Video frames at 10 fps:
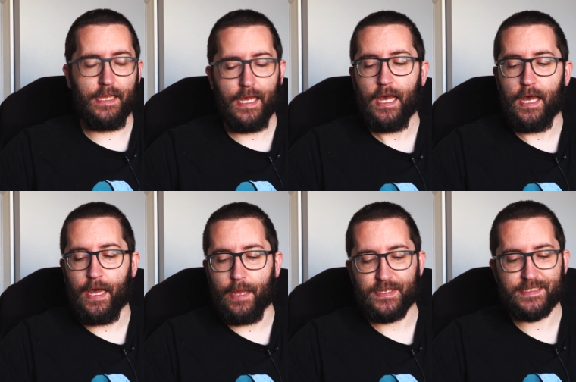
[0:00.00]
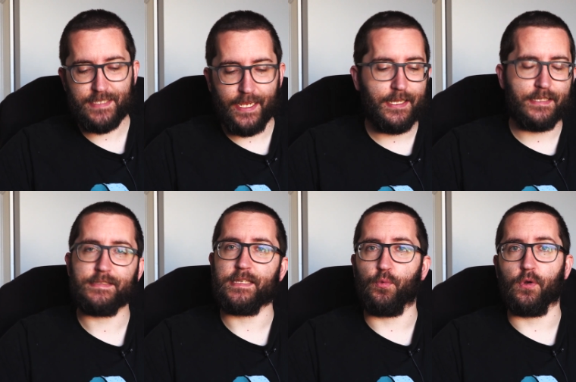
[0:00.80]
I'm excited to
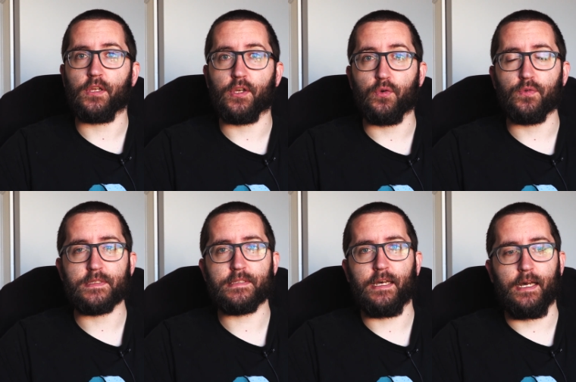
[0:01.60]
see where it goes,